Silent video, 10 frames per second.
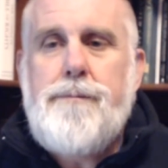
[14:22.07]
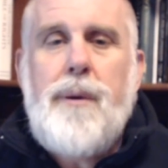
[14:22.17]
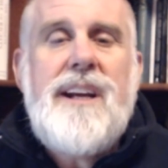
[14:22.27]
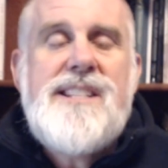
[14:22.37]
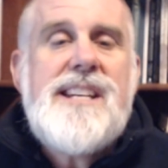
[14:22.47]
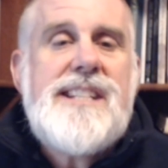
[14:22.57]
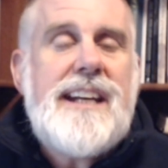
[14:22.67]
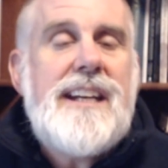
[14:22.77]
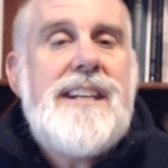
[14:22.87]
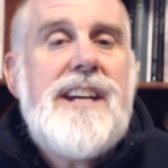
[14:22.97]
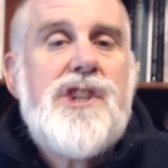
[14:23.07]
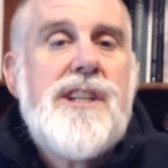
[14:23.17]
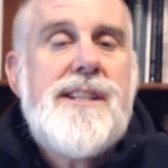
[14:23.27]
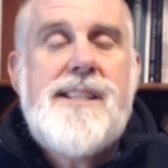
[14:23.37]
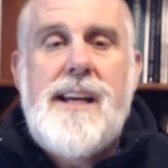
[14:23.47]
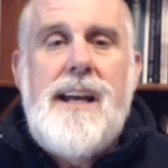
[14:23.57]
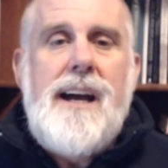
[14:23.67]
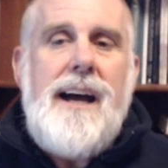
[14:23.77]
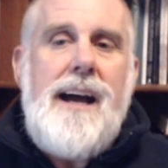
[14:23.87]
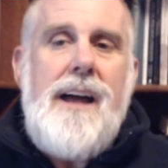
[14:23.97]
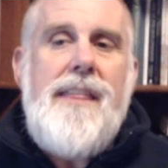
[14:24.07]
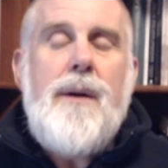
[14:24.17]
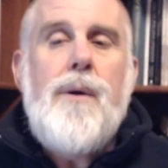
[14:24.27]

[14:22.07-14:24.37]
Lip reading: pre-existing conditions. They